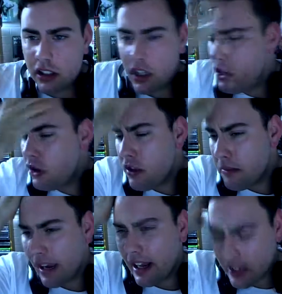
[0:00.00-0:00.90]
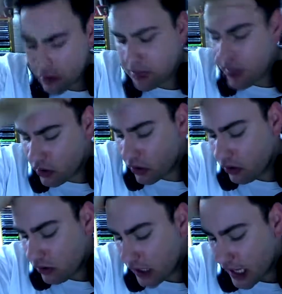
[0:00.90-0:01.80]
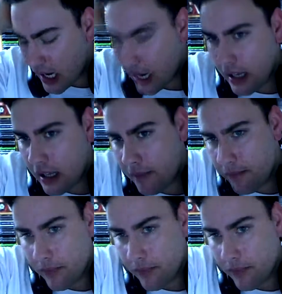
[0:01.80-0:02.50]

not too bad, it was pretty cool. You